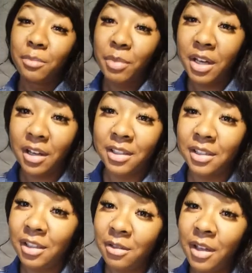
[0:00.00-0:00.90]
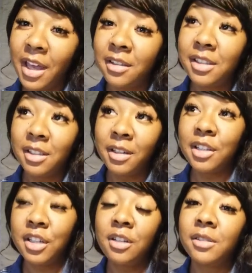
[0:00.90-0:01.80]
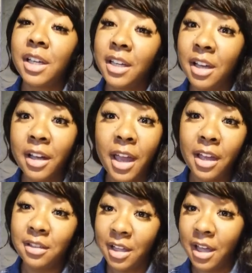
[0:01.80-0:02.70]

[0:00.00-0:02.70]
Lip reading: Be cautious. You can still get shingles at a young age.